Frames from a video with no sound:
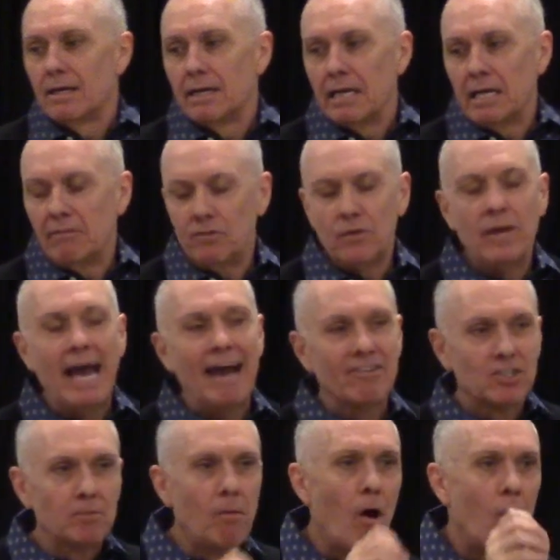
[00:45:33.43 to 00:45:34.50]
if you have
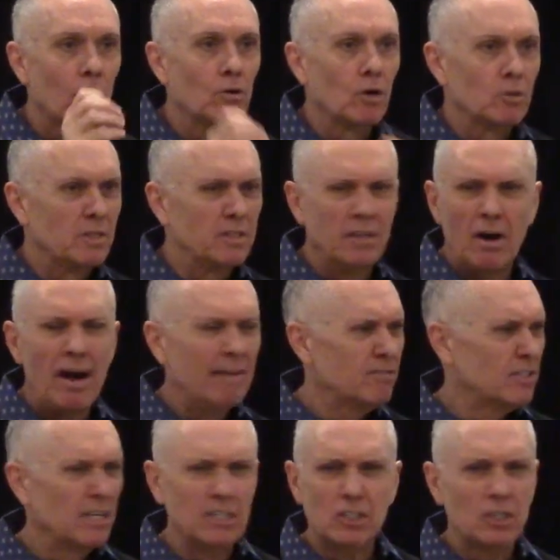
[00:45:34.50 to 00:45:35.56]
small groups, you will have
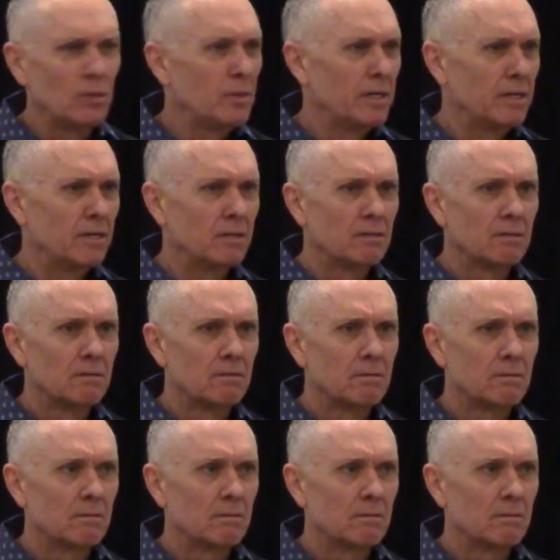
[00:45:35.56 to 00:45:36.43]
Sunday school here.